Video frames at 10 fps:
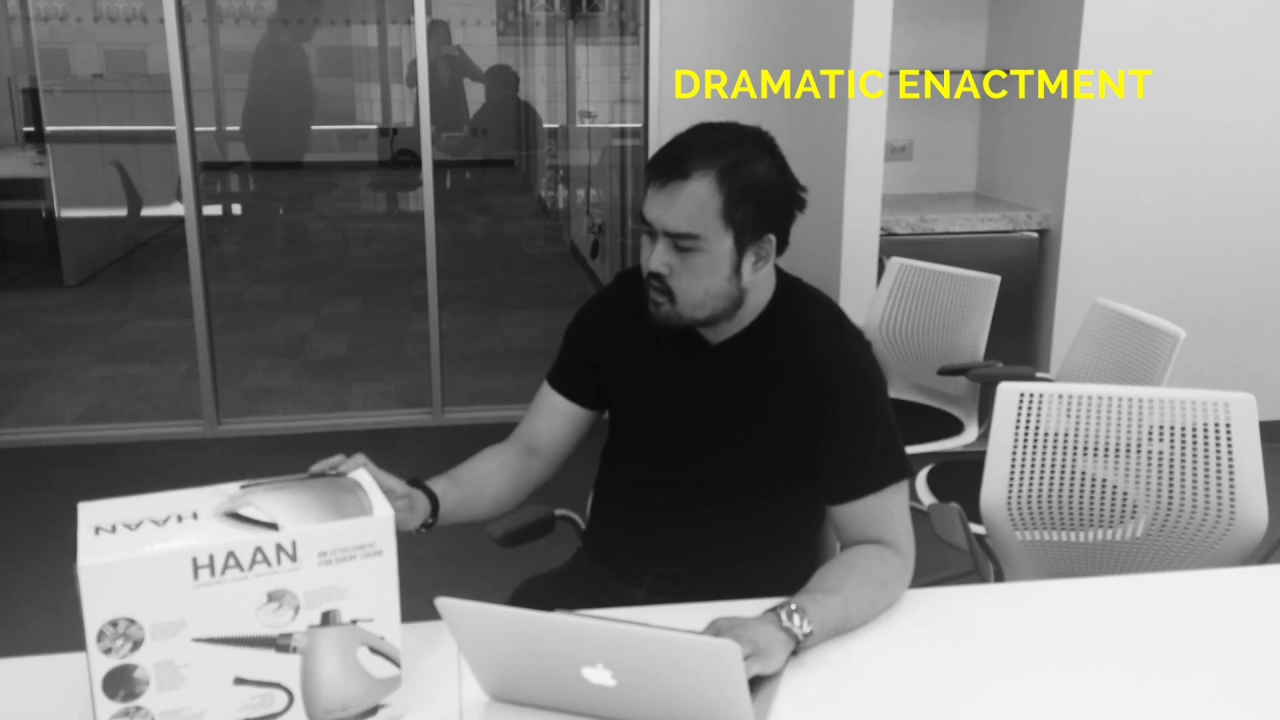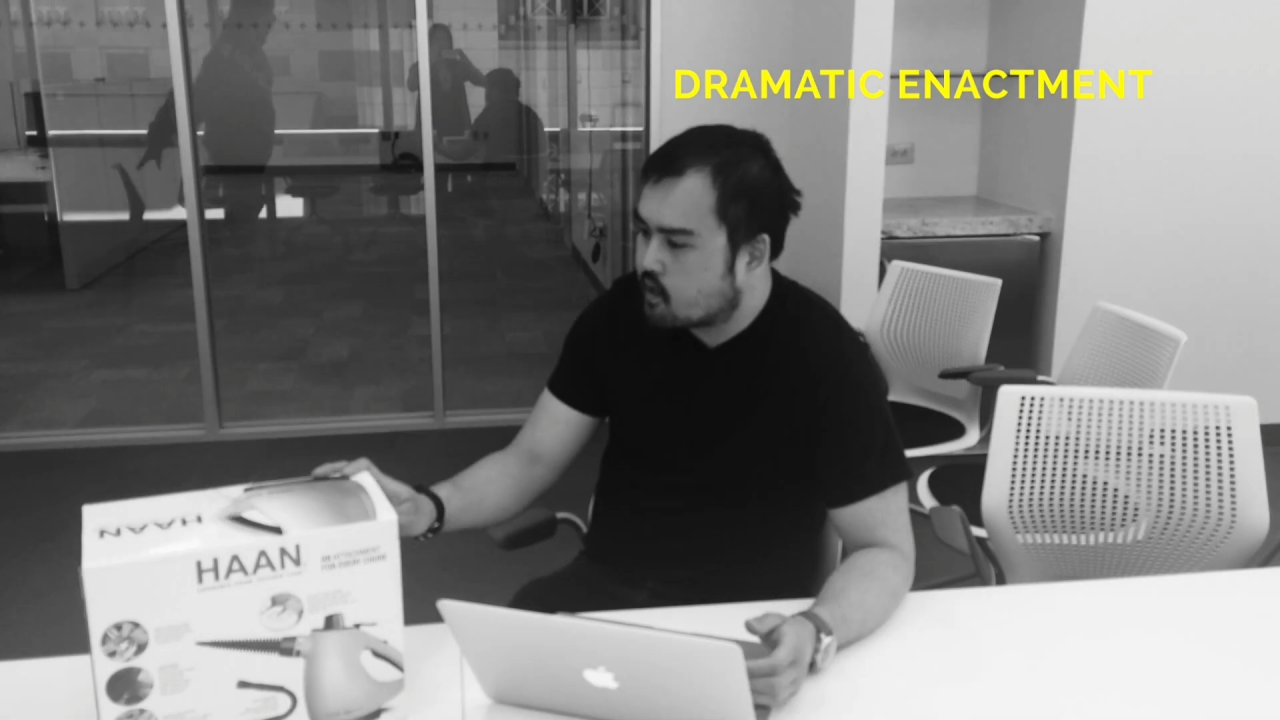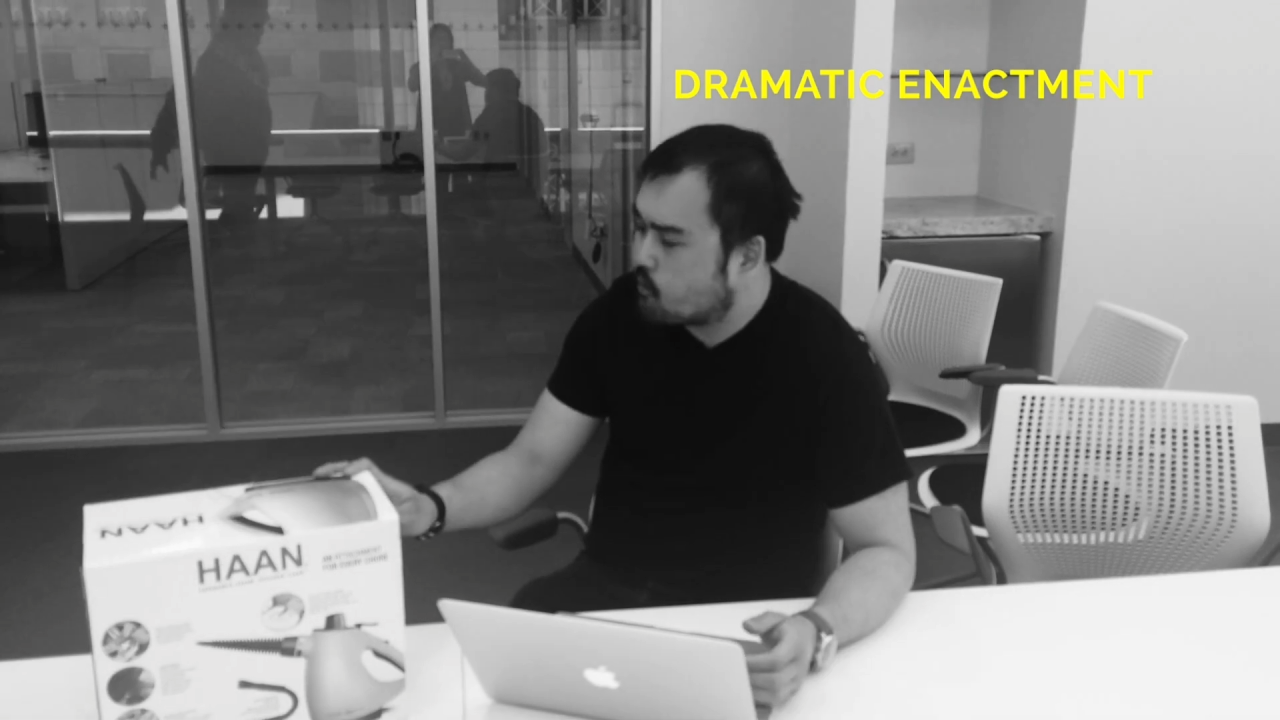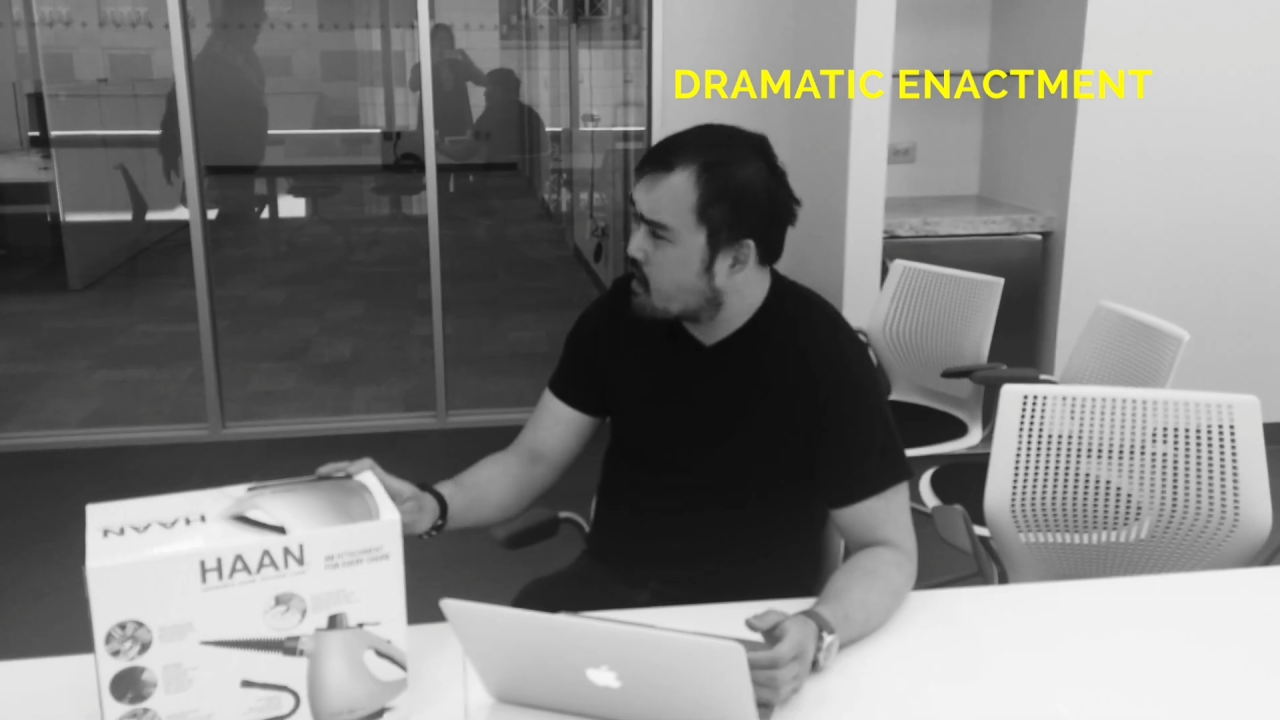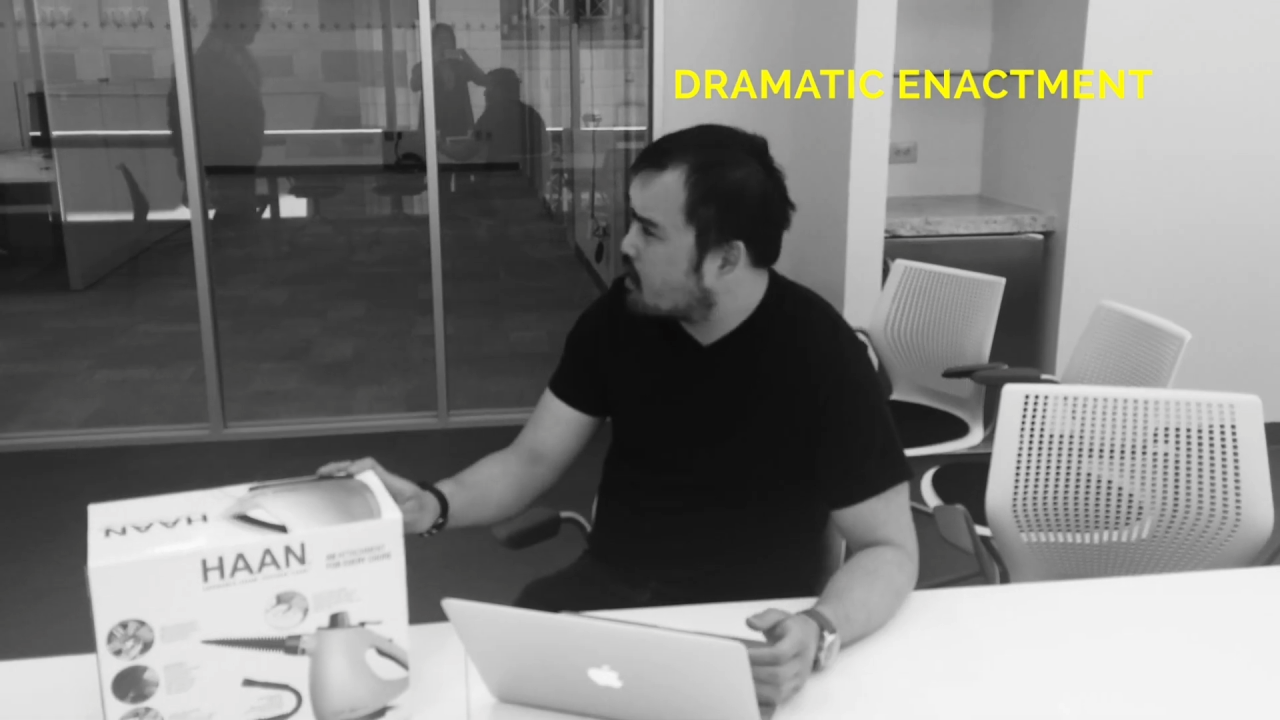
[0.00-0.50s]

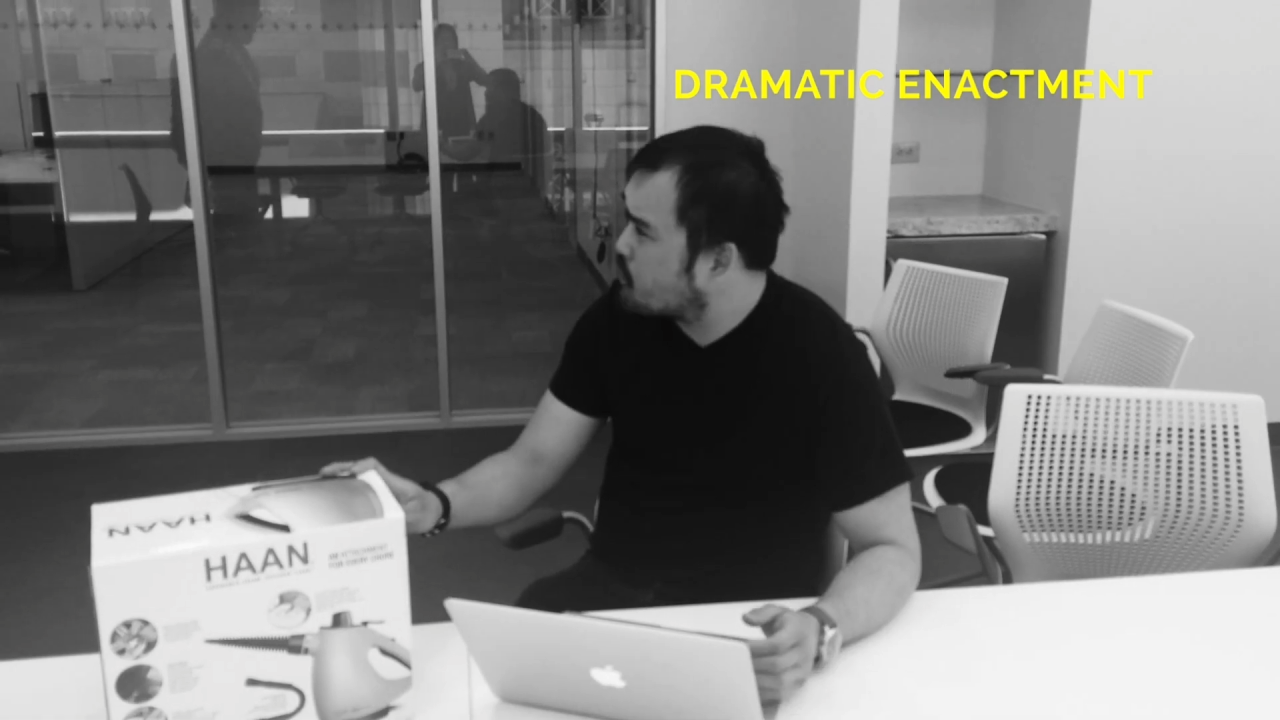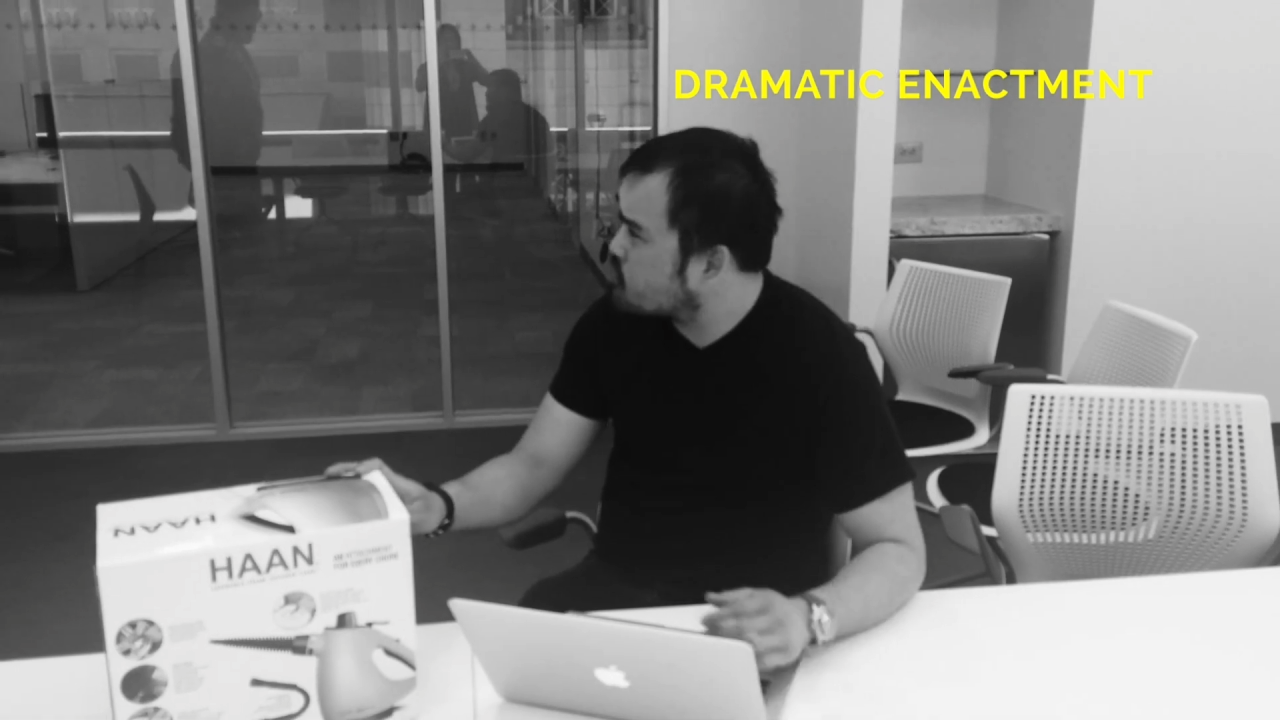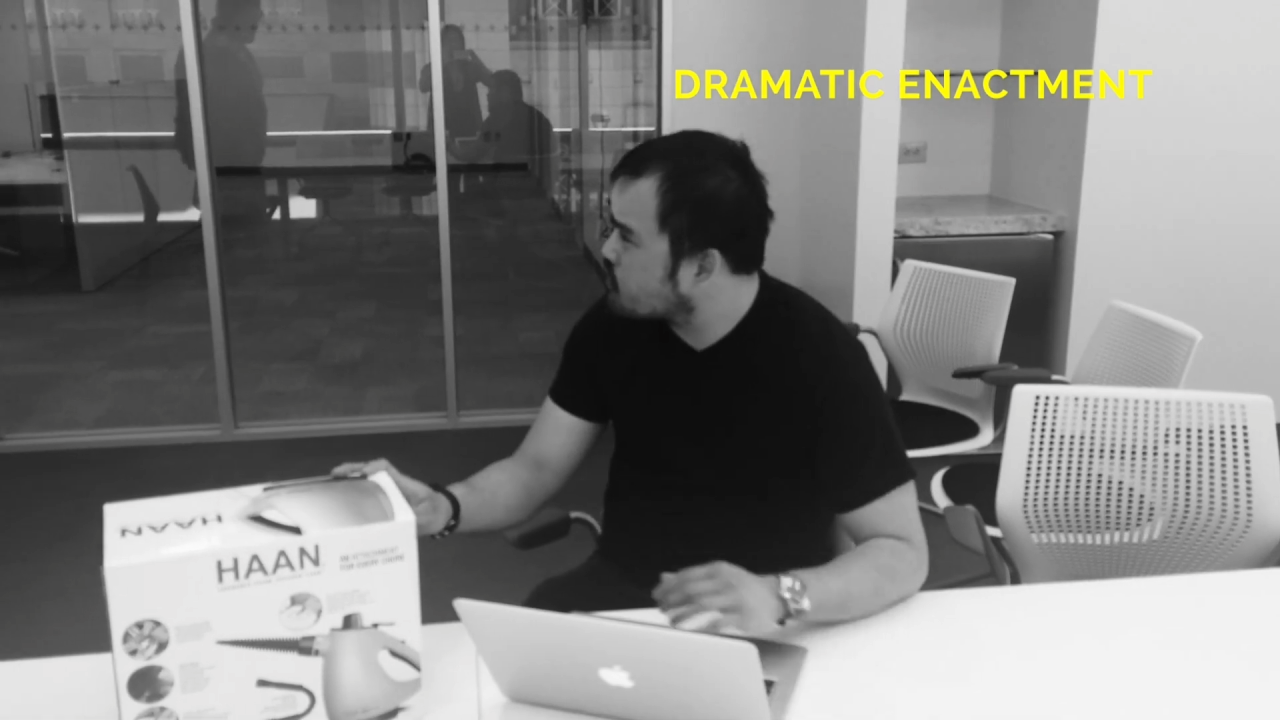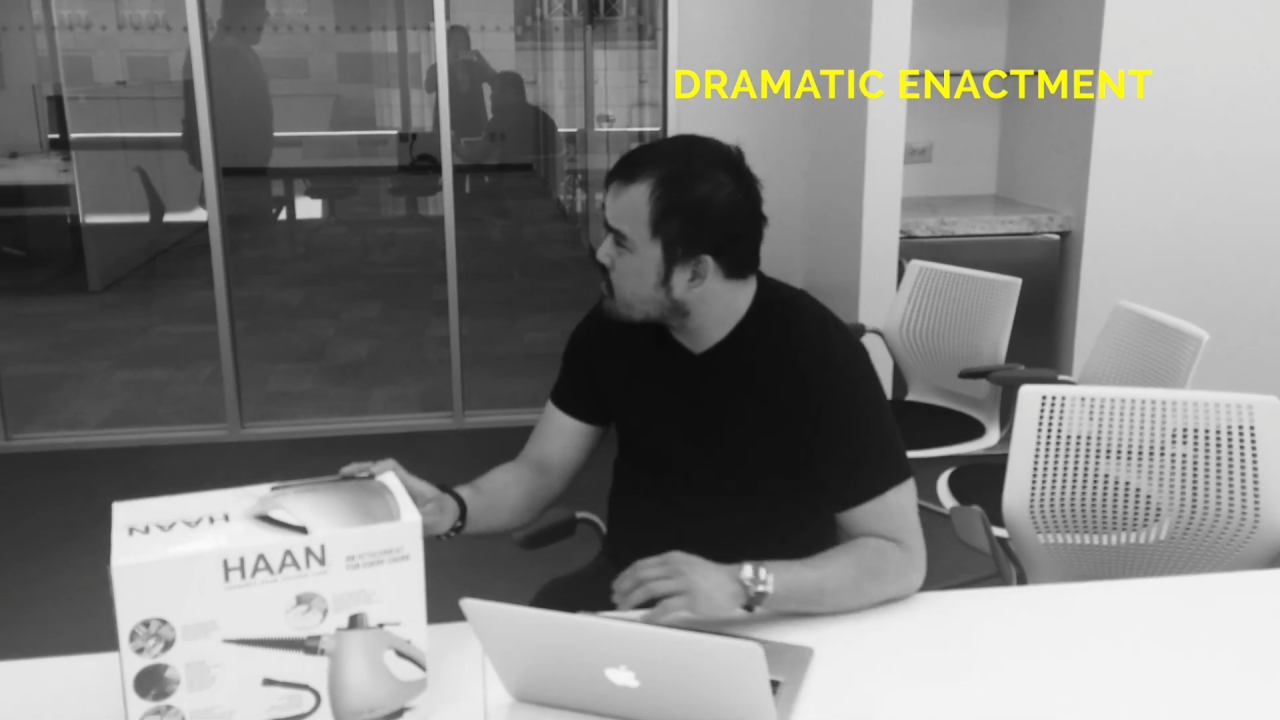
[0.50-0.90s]
They want how much